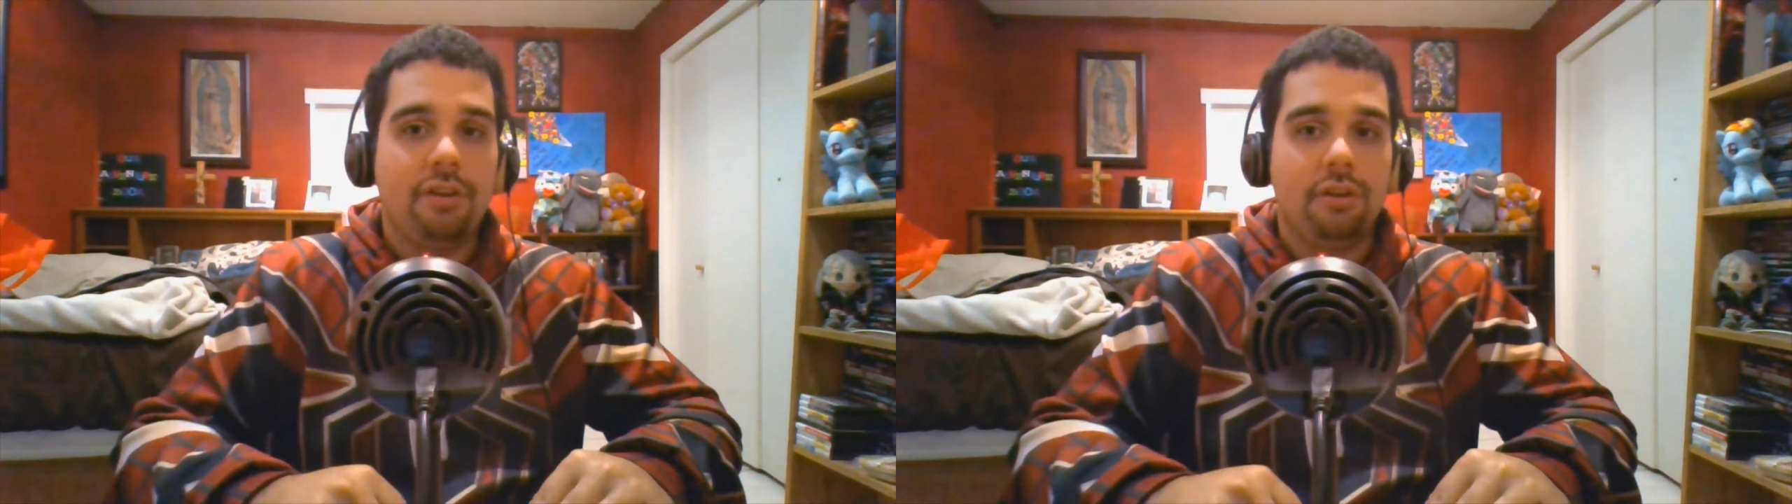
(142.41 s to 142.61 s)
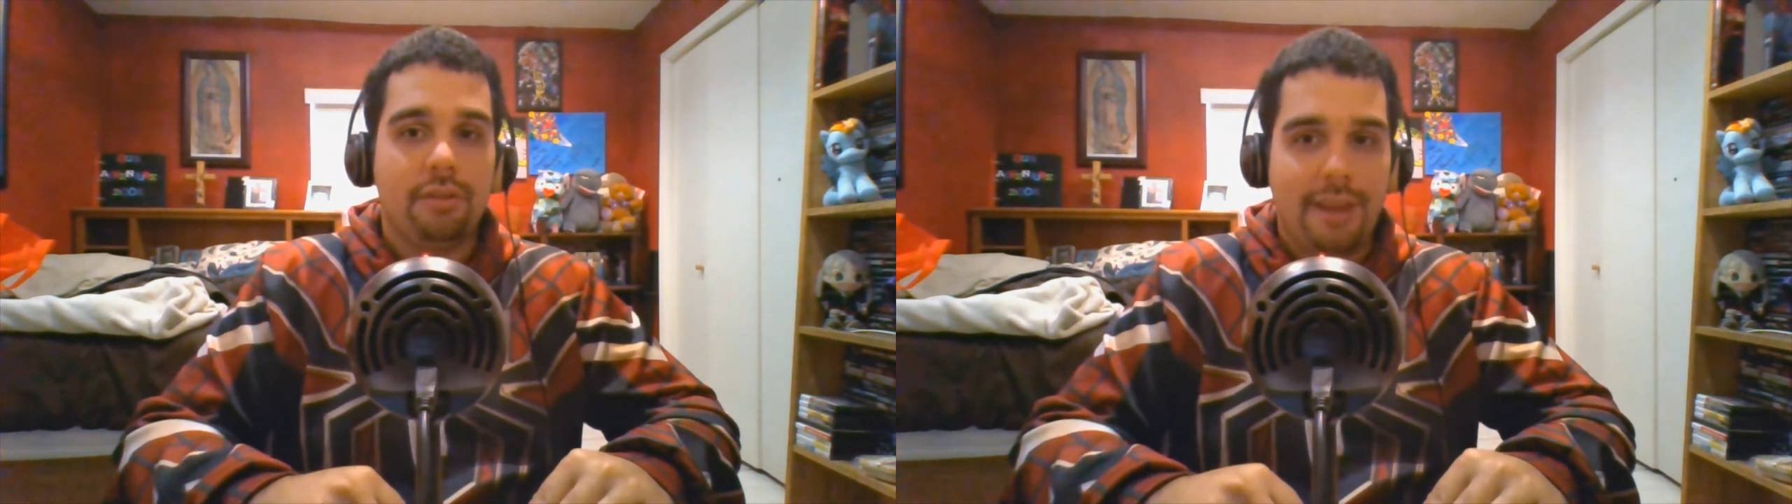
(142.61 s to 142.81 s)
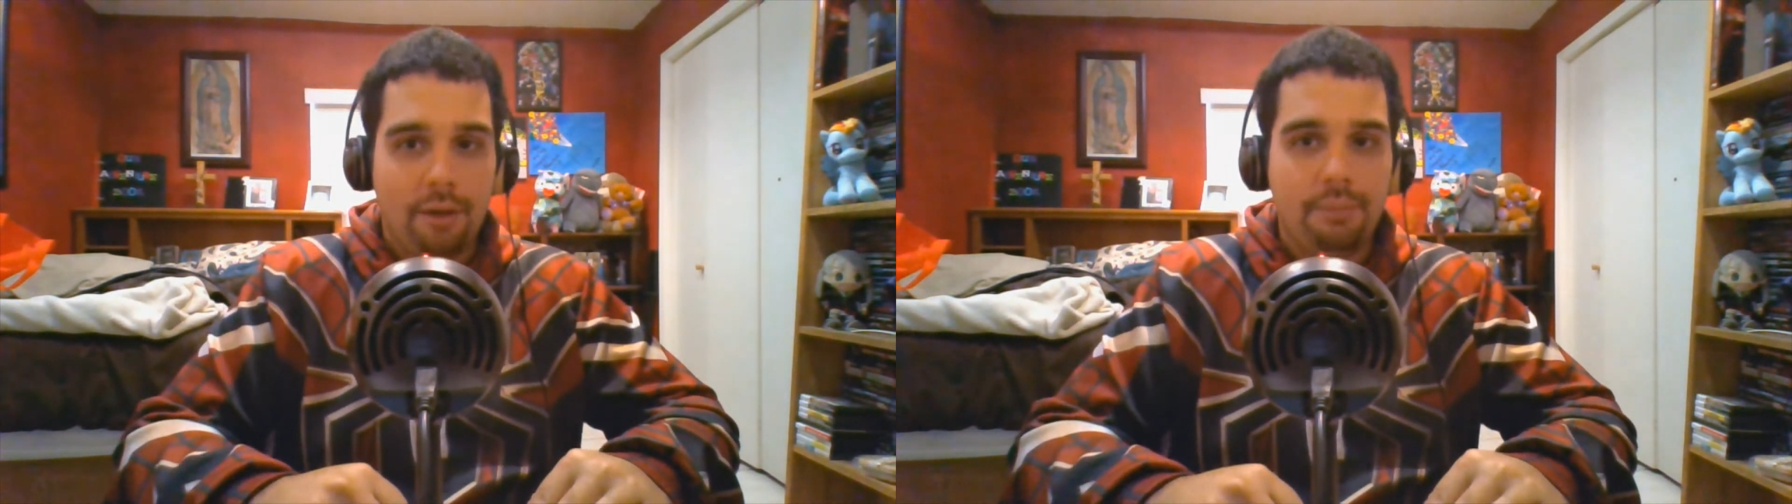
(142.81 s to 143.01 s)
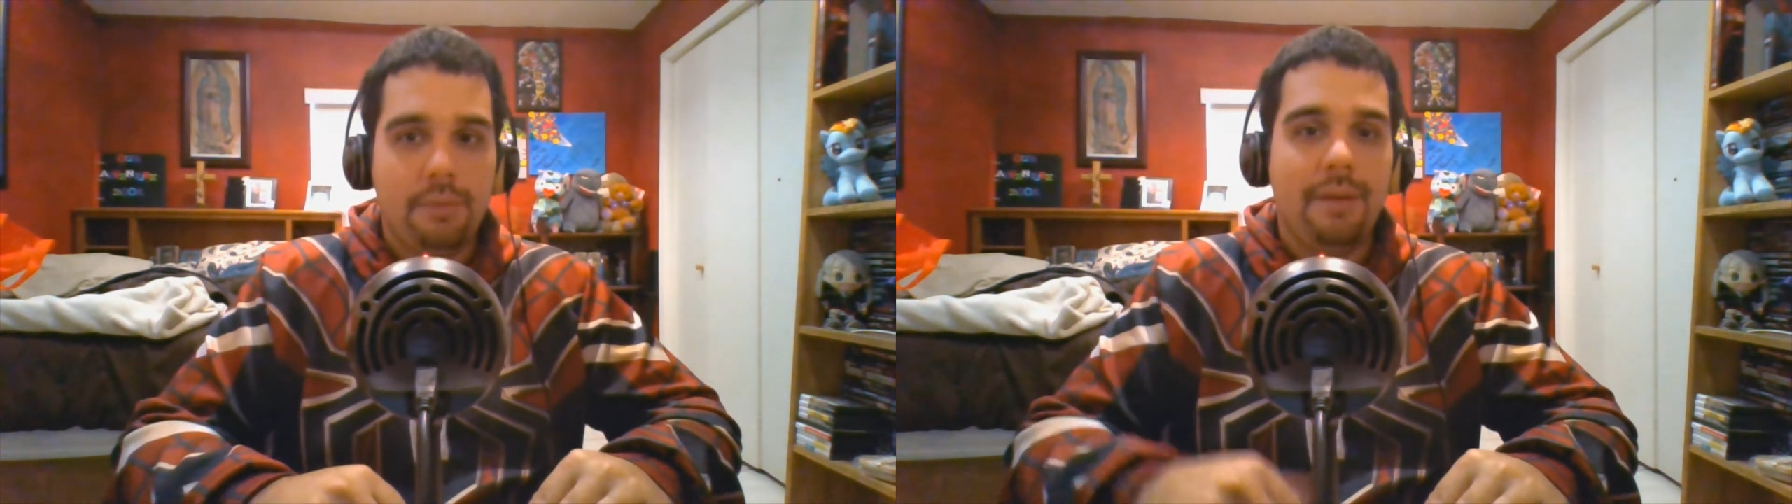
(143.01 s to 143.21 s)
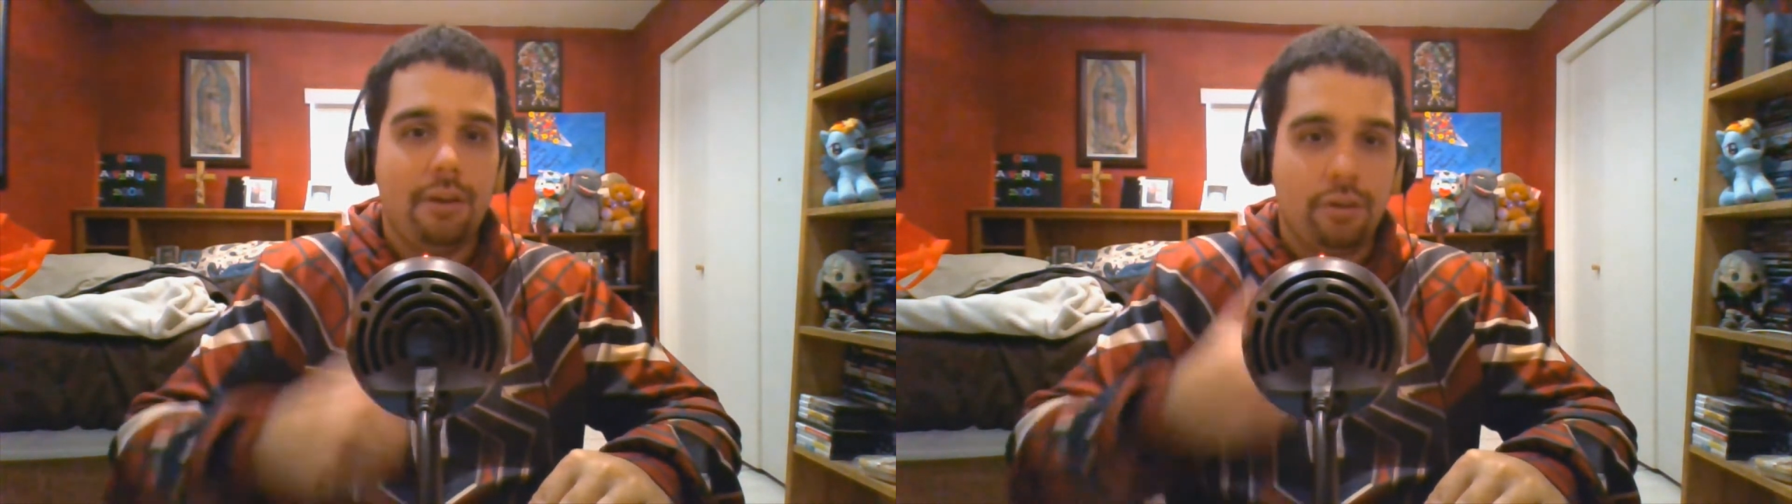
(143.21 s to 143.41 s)
you know, to help
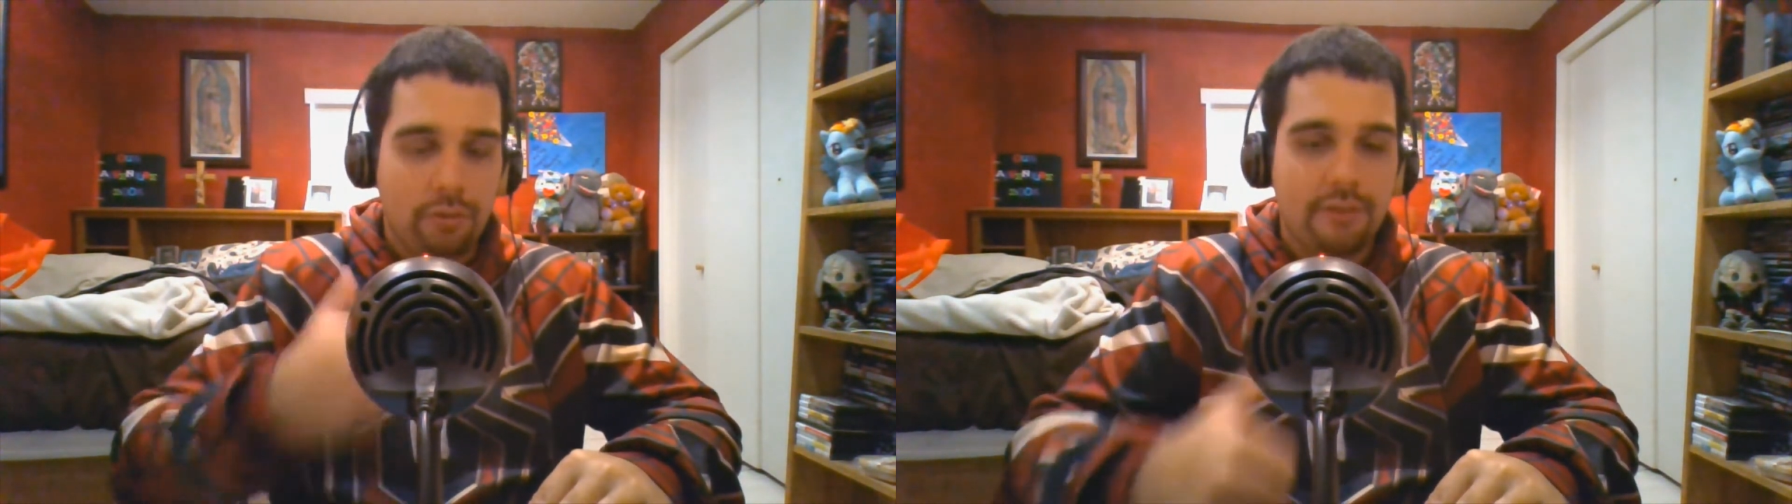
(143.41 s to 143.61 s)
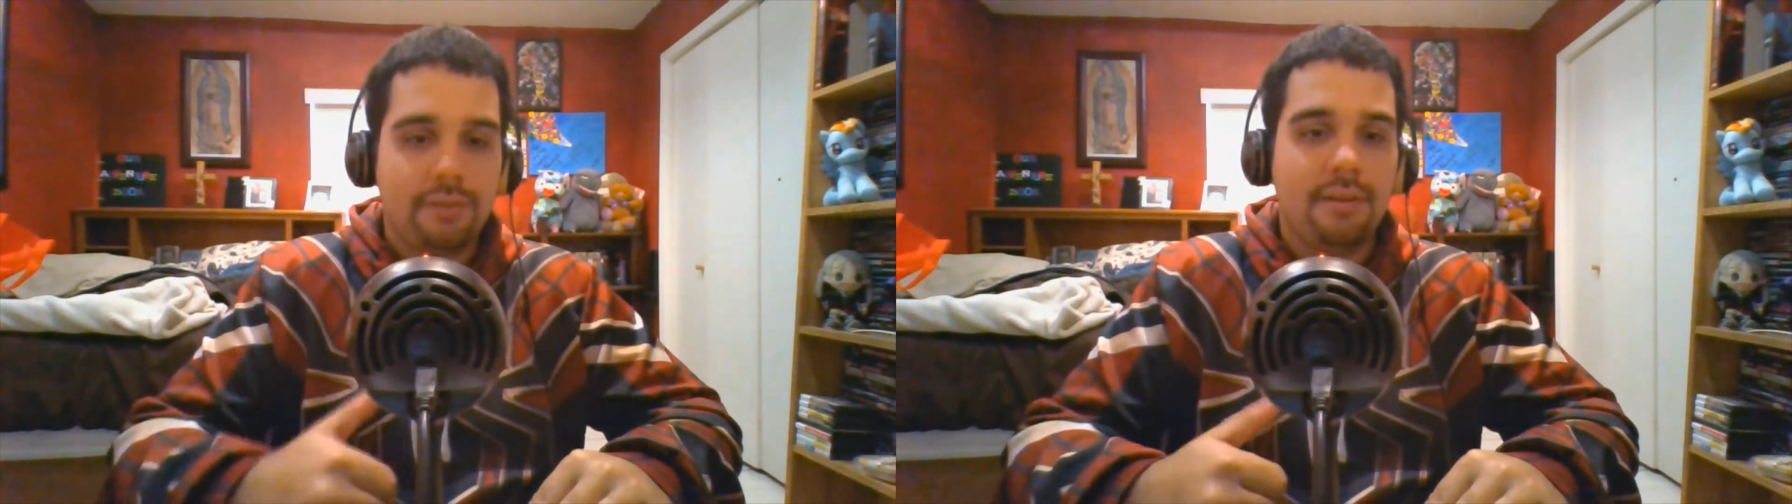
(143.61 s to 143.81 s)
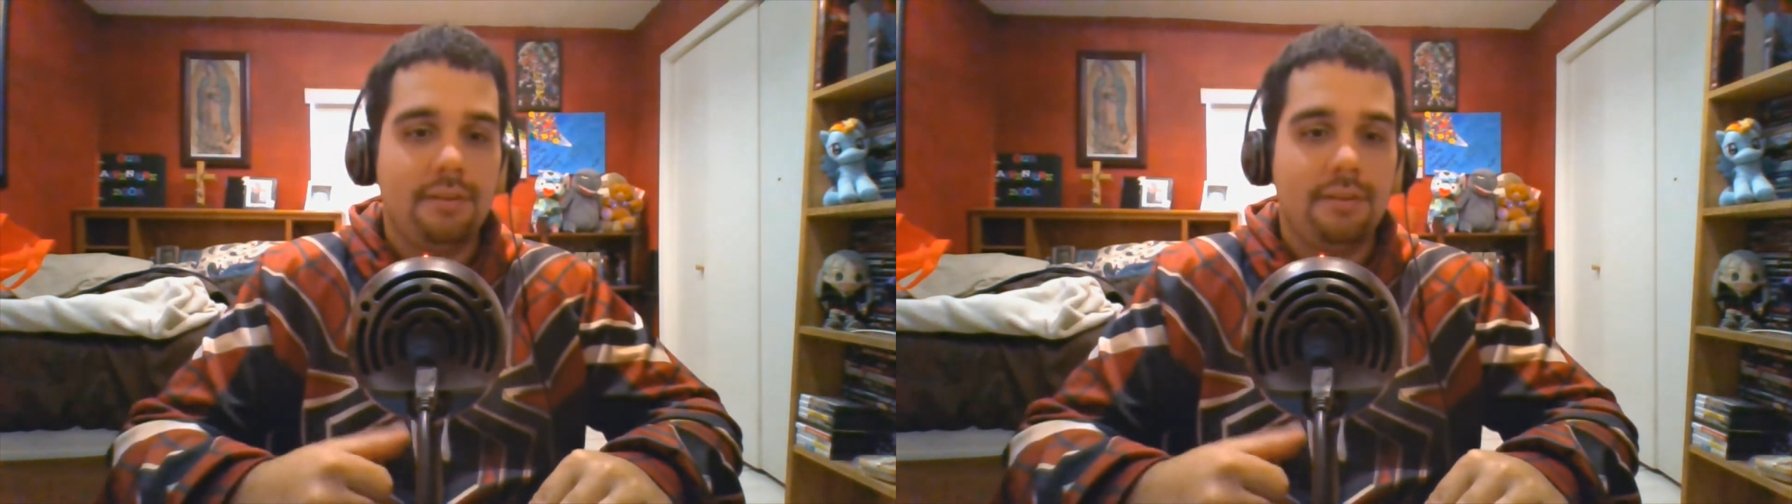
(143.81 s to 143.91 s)
him and trust